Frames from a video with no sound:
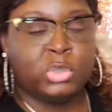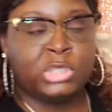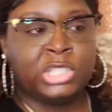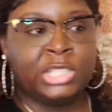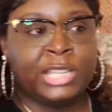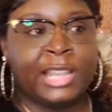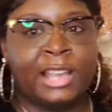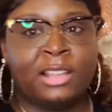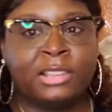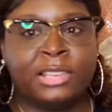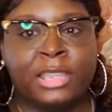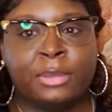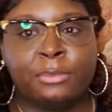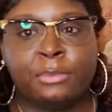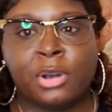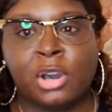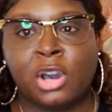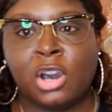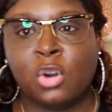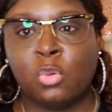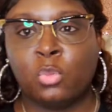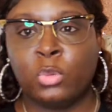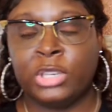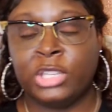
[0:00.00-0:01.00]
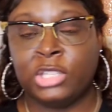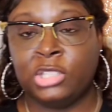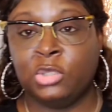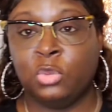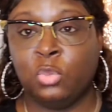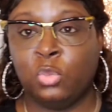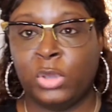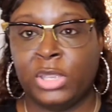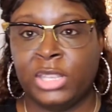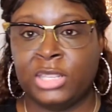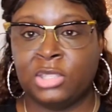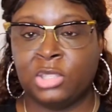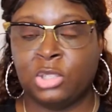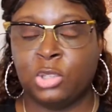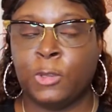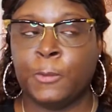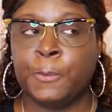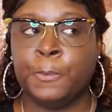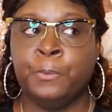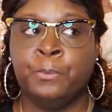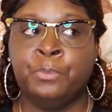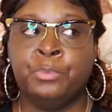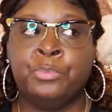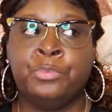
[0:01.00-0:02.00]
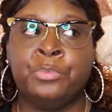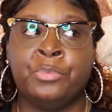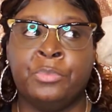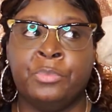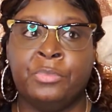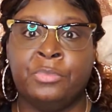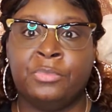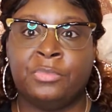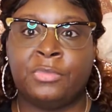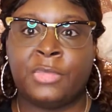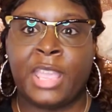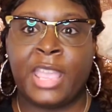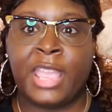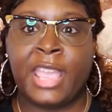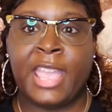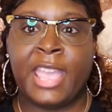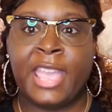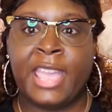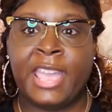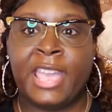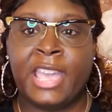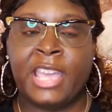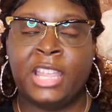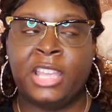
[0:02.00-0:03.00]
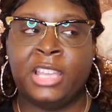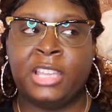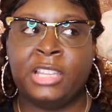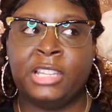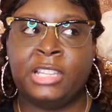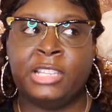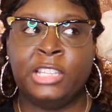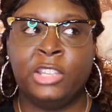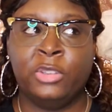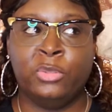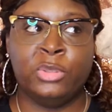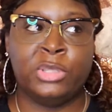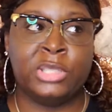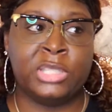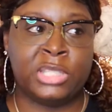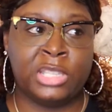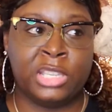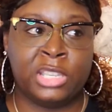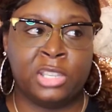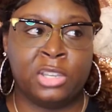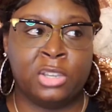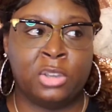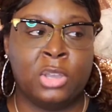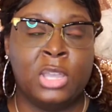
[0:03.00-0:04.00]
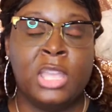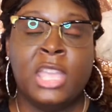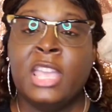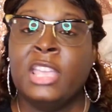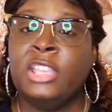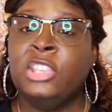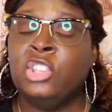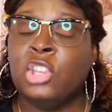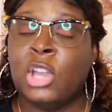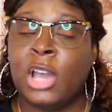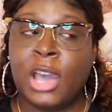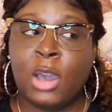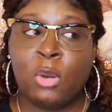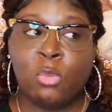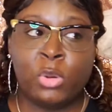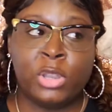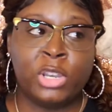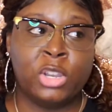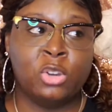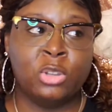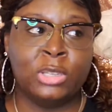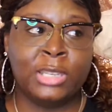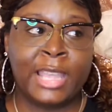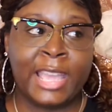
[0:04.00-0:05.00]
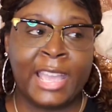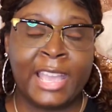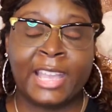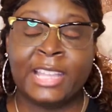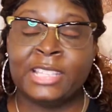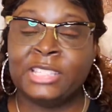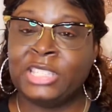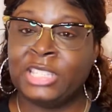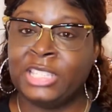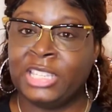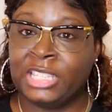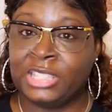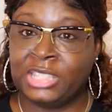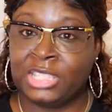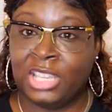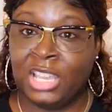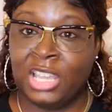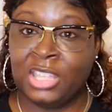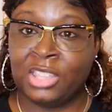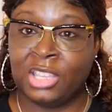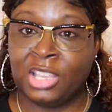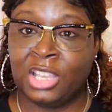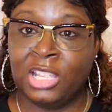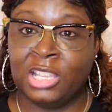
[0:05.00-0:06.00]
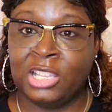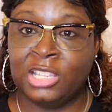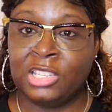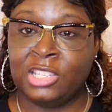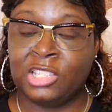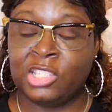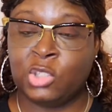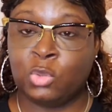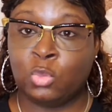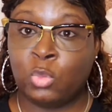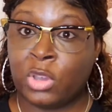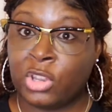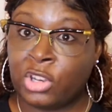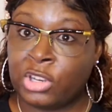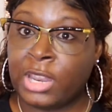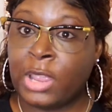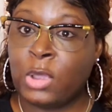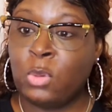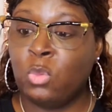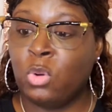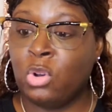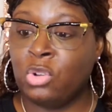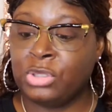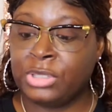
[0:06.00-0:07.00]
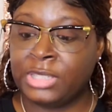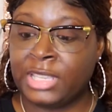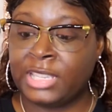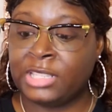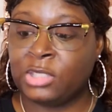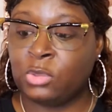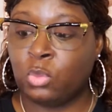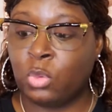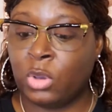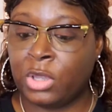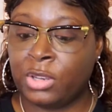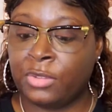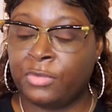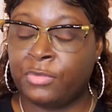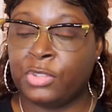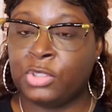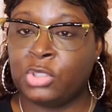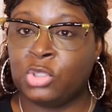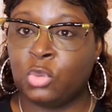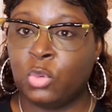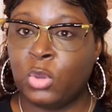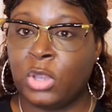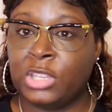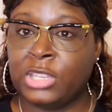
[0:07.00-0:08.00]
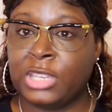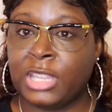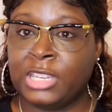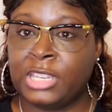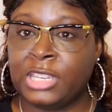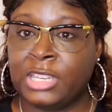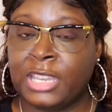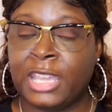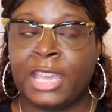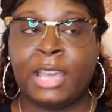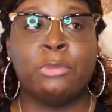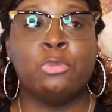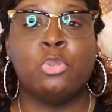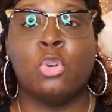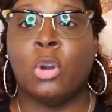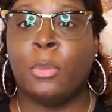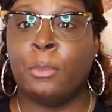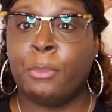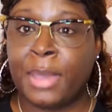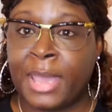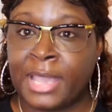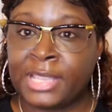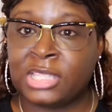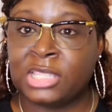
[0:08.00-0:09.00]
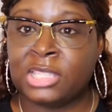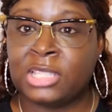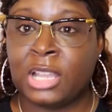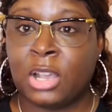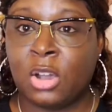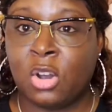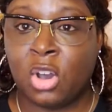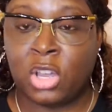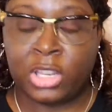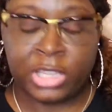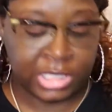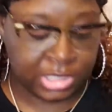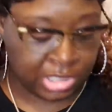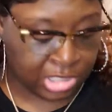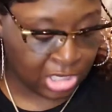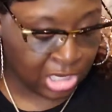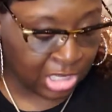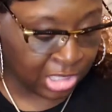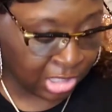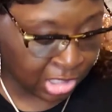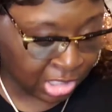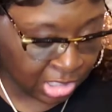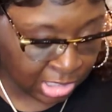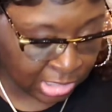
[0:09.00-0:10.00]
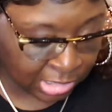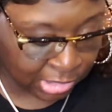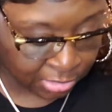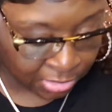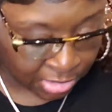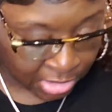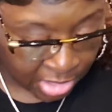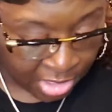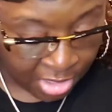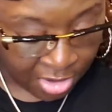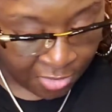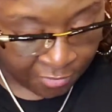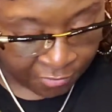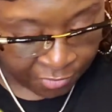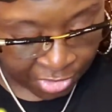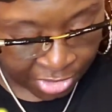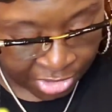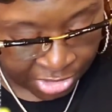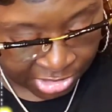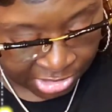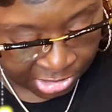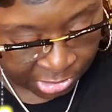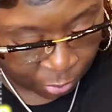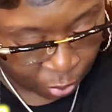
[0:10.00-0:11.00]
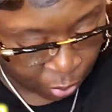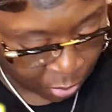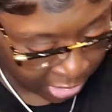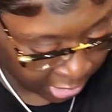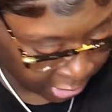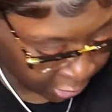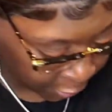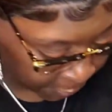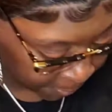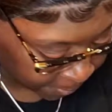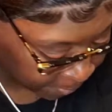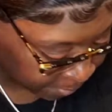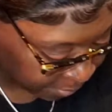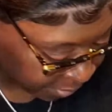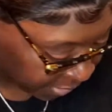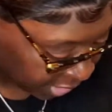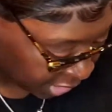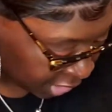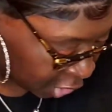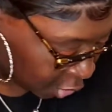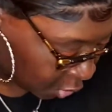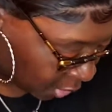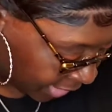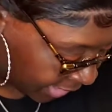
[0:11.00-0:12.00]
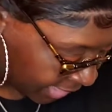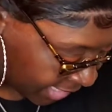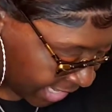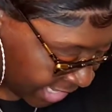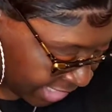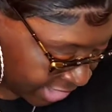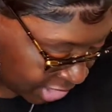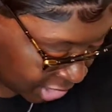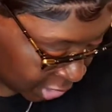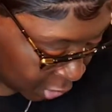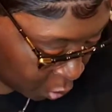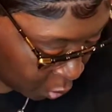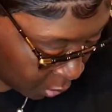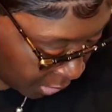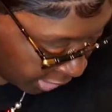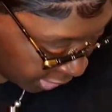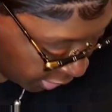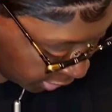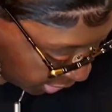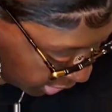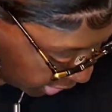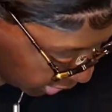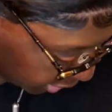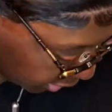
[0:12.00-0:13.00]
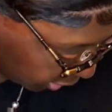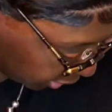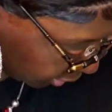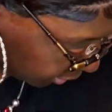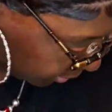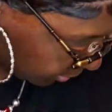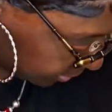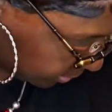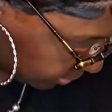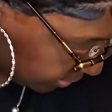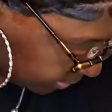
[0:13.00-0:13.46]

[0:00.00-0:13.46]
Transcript: Went to the outlet mall, went into Windsor. They had a clearance sale. Y'all, I went online to get the other color of this sweater. They want that sweater for $12.99. I'm going back to that hall get the other color for this sweater. So I got a sweater here.